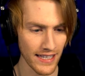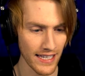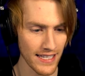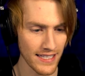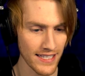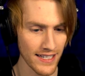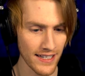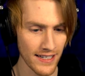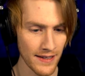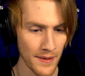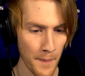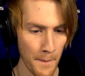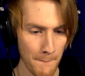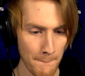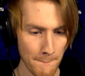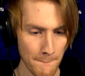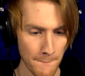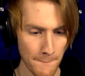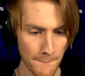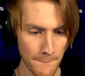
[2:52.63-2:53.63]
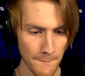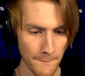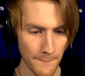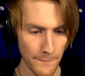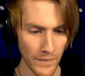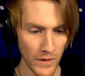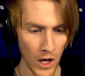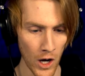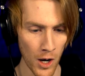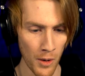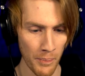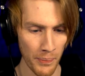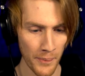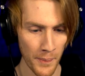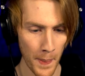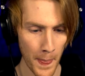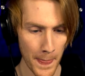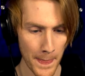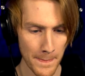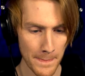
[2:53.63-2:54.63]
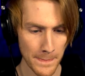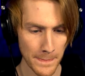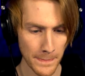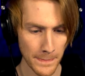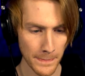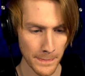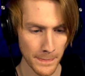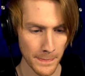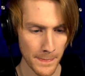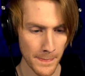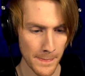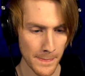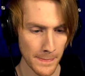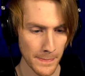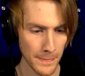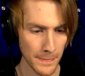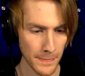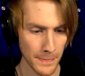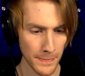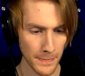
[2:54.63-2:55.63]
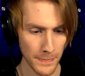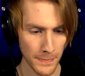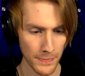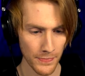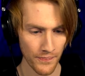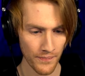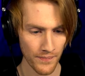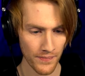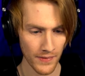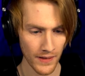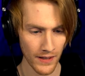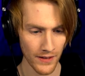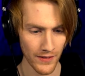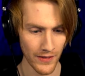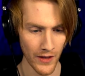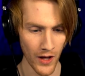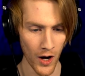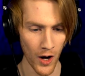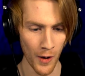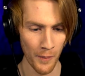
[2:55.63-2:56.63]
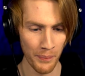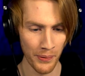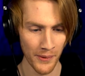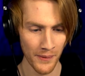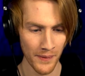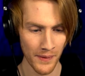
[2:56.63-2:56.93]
oh. lizard. Oh, nope. I'm about to go down. Oh, the lizard. Nope.